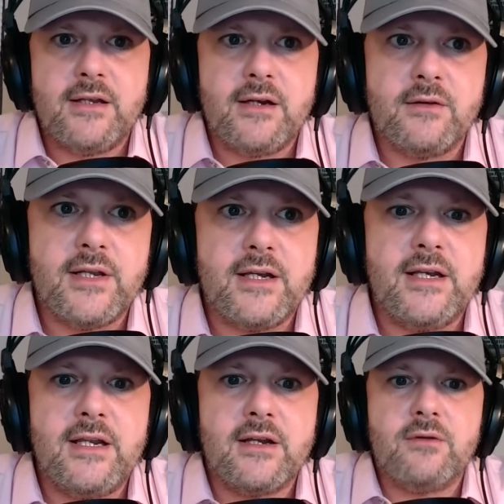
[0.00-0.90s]
You know, did he
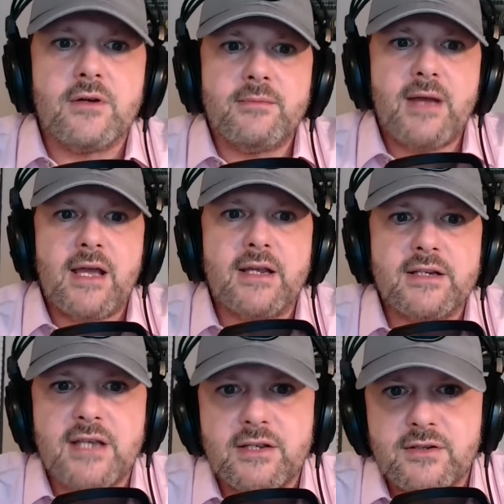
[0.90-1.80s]
need a quarterback,
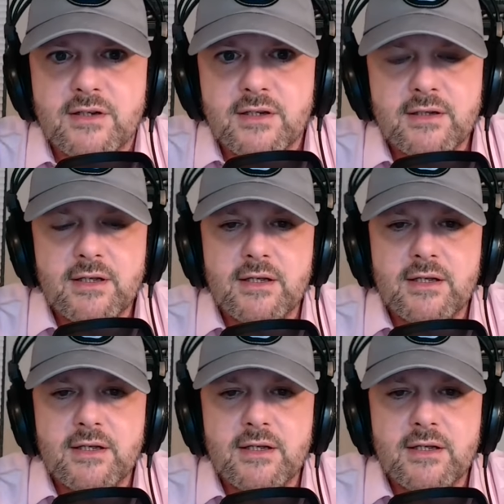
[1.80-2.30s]
etc.?